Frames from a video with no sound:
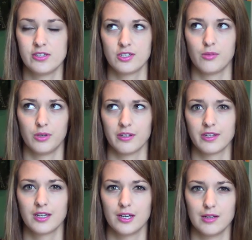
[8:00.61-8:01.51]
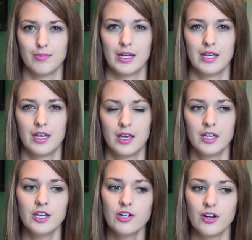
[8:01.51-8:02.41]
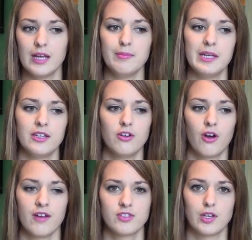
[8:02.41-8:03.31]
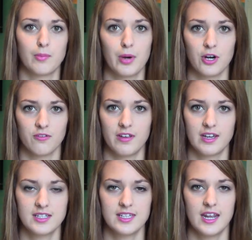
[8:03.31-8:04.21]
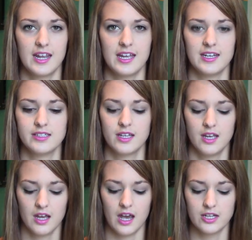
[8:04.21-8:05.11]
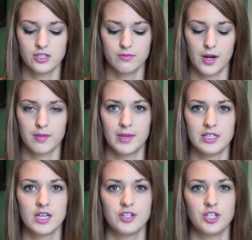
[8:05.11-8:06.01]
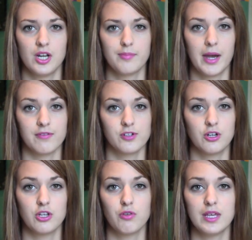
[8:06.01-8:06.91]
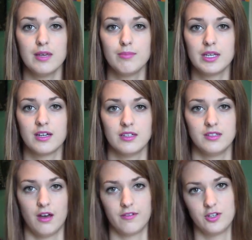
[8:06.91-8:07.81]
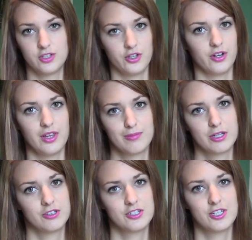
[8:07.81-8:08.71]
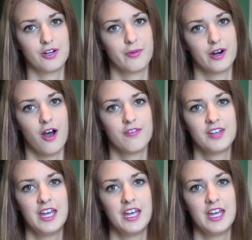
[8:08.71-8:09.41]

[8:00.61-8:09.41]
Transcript: you still want to look good, but you know what I mean. You don't have to look perfect, and I just recommend touching up after you eat because obviously your lip color is going to wear off.